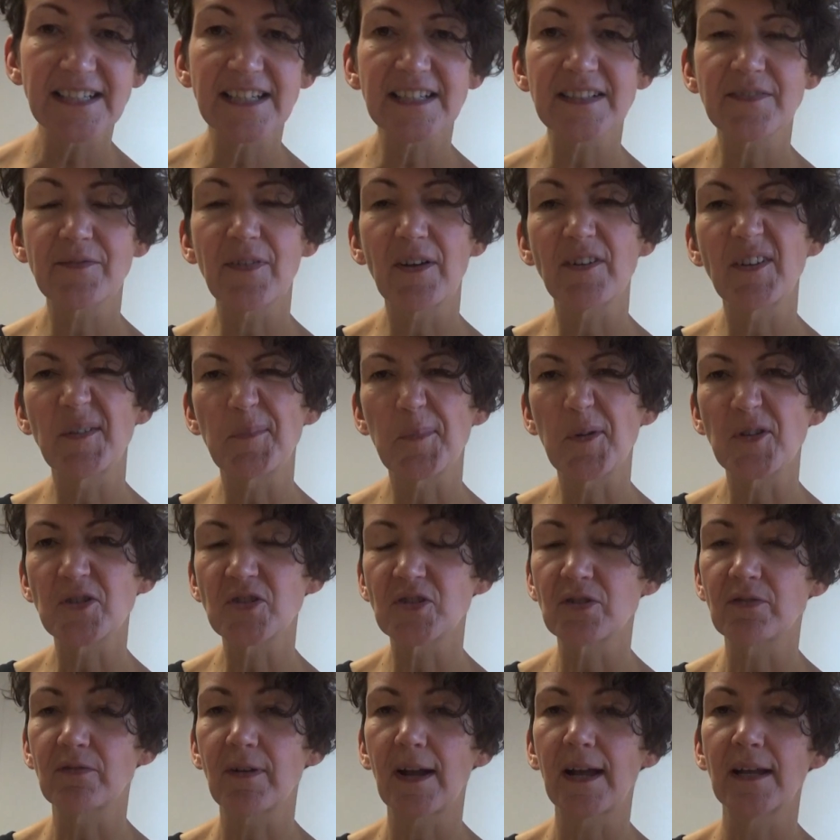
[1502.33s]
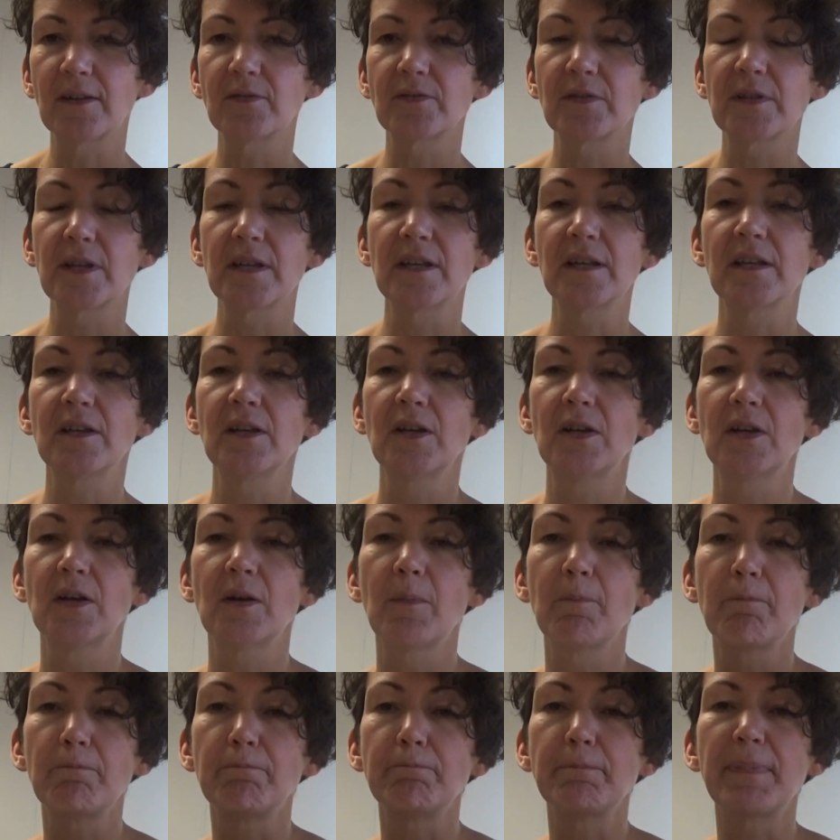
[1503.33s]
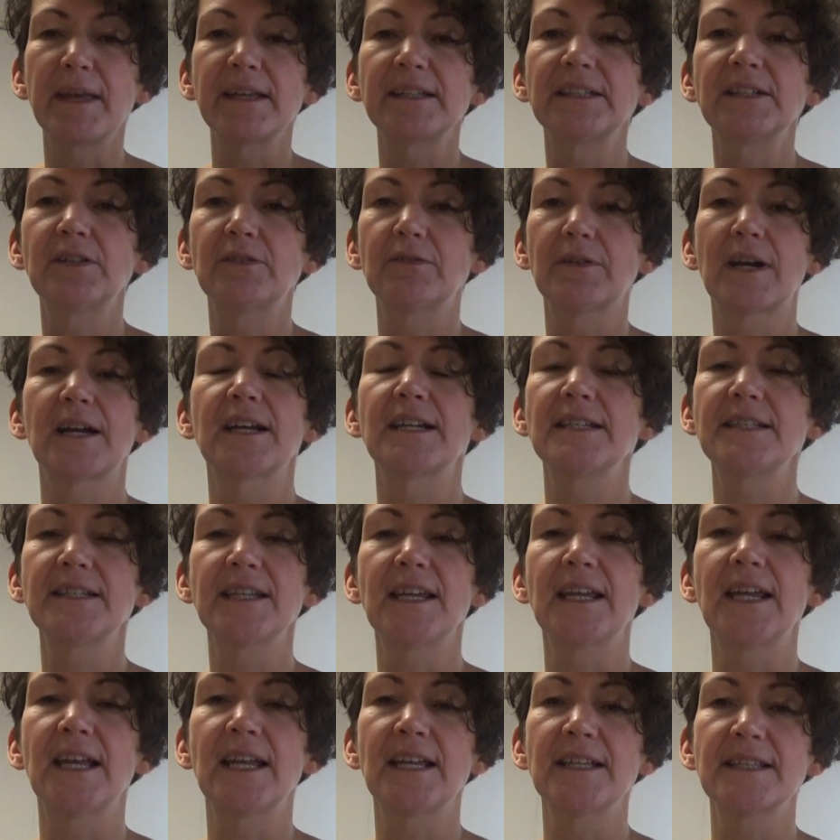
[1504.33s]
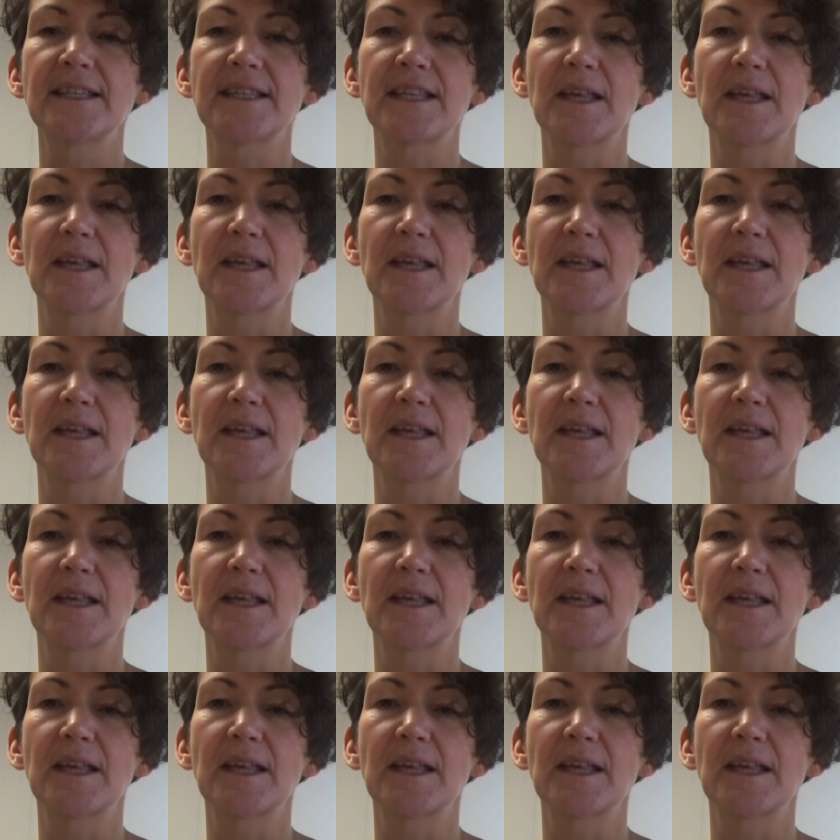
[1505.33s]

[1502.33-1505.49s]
it's very much around the bigger ideas.